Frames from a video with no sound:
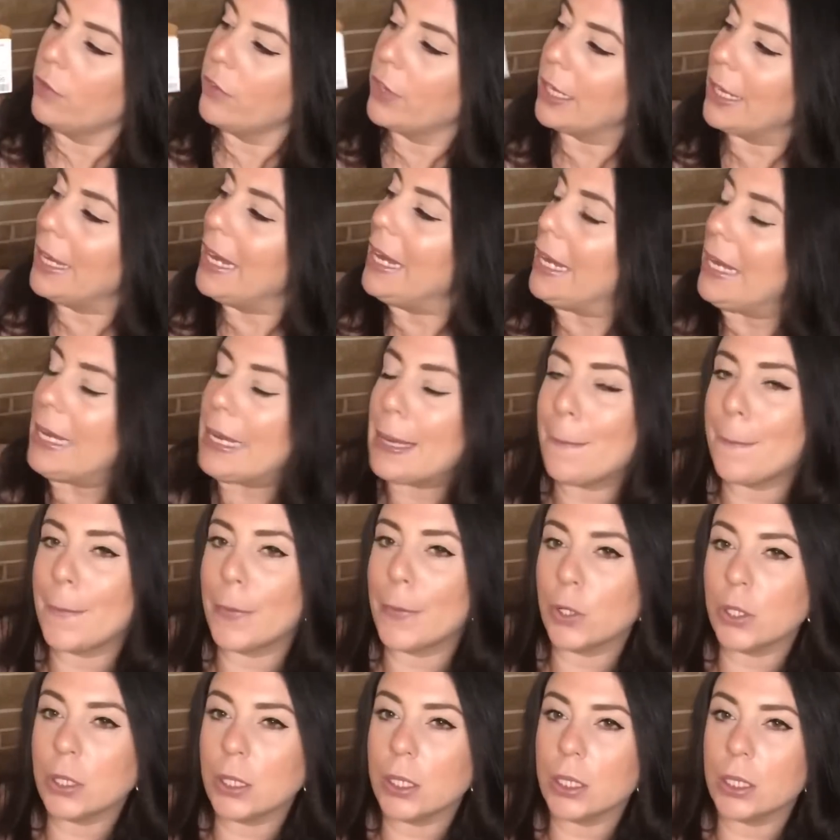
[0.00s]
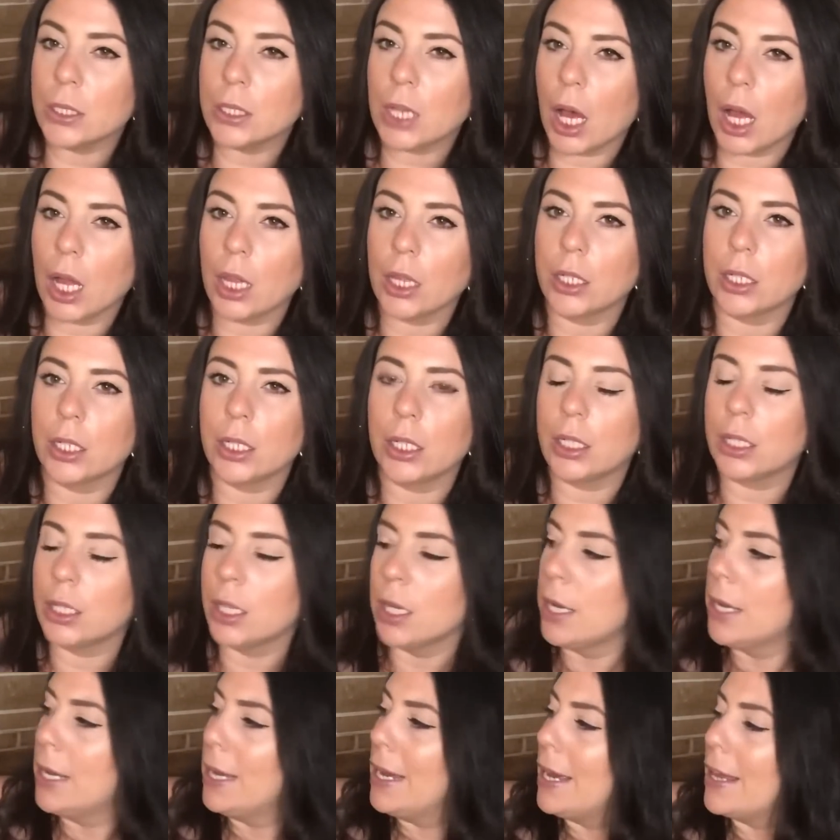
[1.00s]
of a camel color
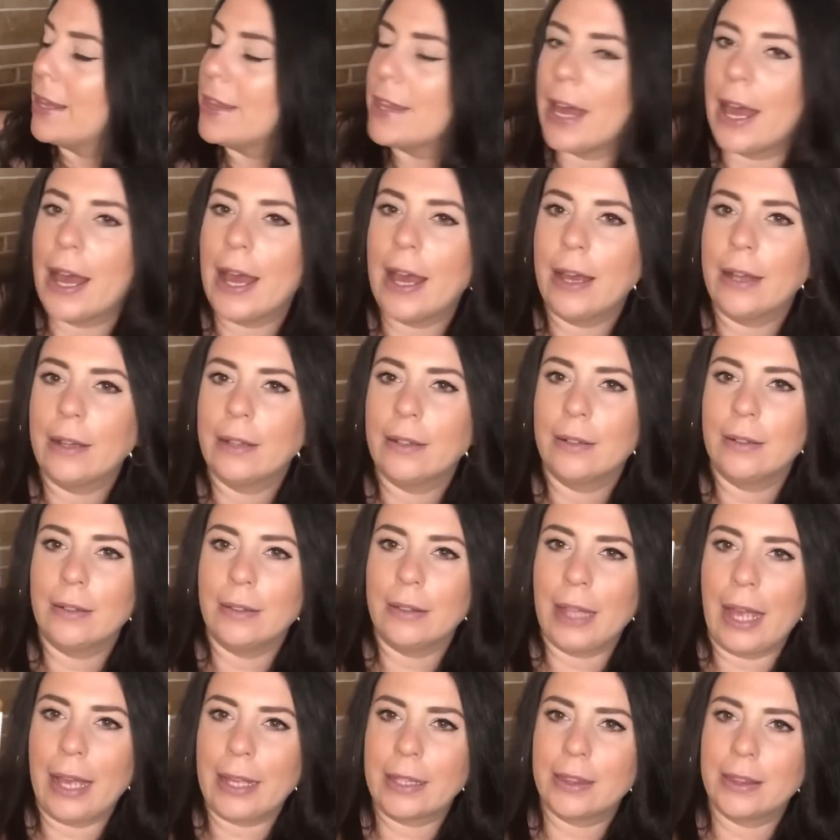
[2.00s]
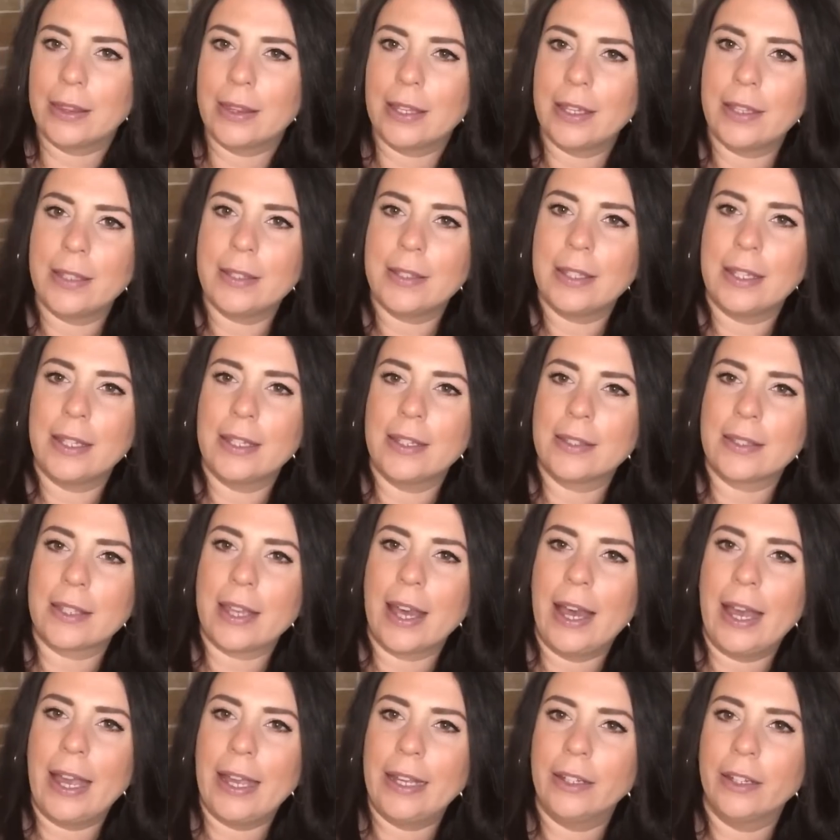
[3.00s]
than, like, this is
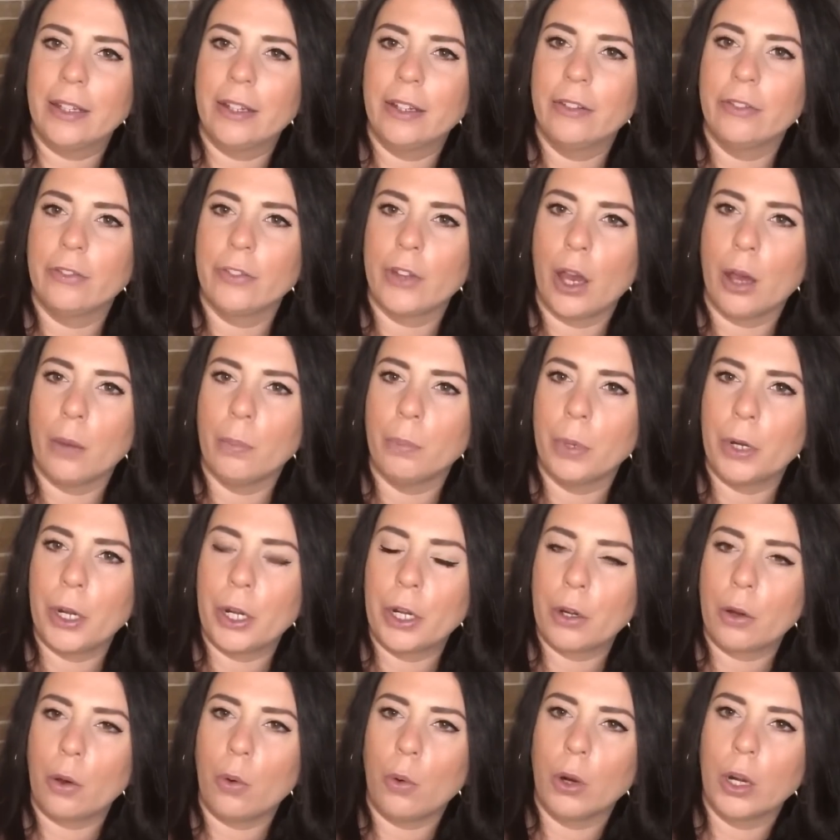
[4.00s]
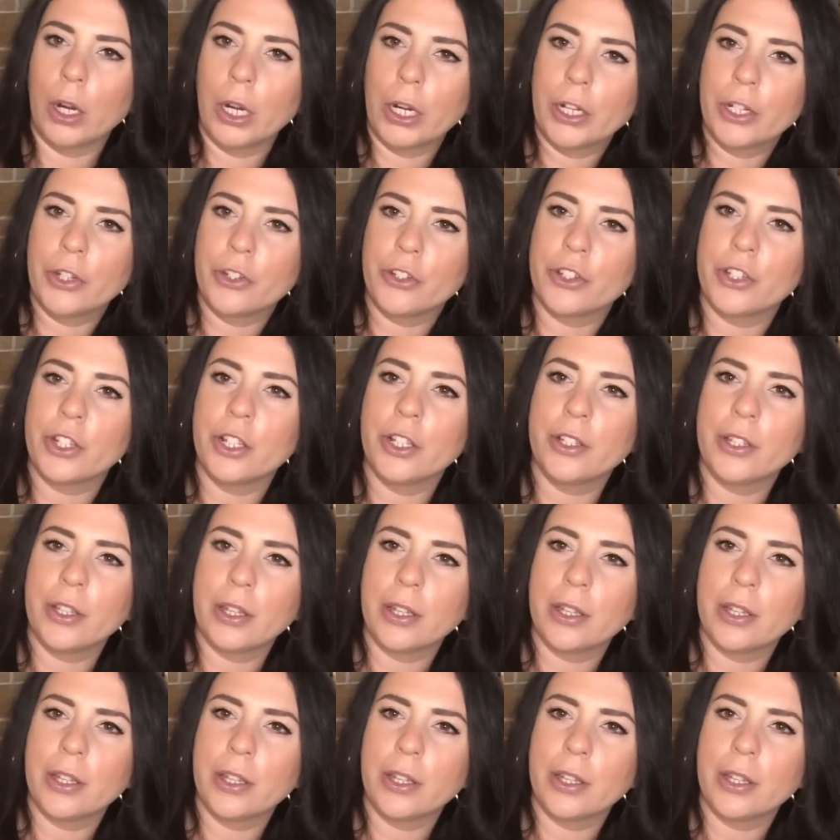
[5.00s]
kind of a burnt orange.